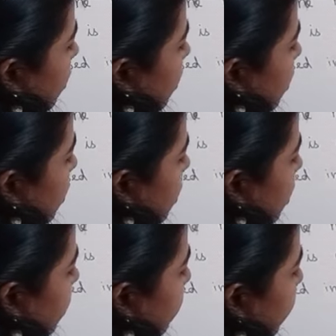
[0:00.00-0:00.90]
it is
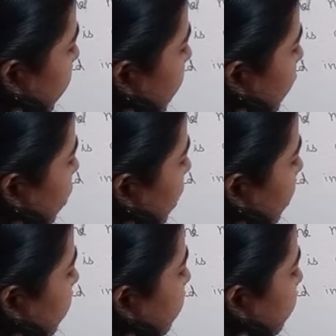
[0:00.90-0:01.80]
a
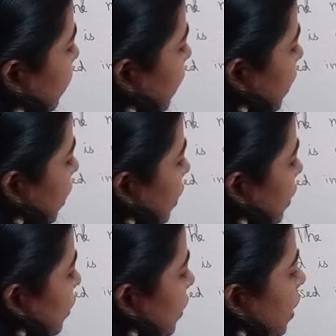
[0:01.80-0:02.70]
pendulum.
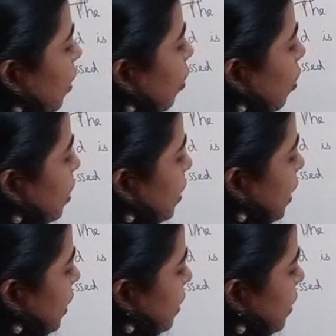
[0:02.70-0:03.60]
It will
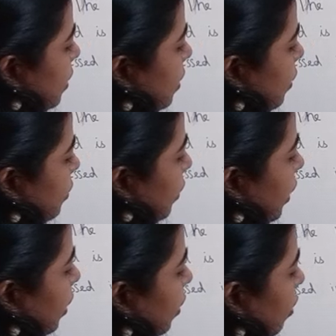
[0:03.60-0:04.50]
oscillate.
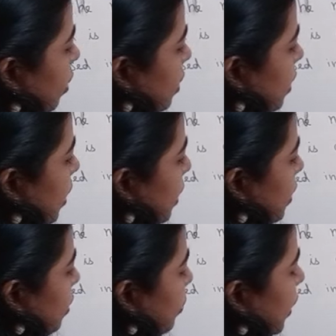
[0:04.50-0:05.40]
We oscillate a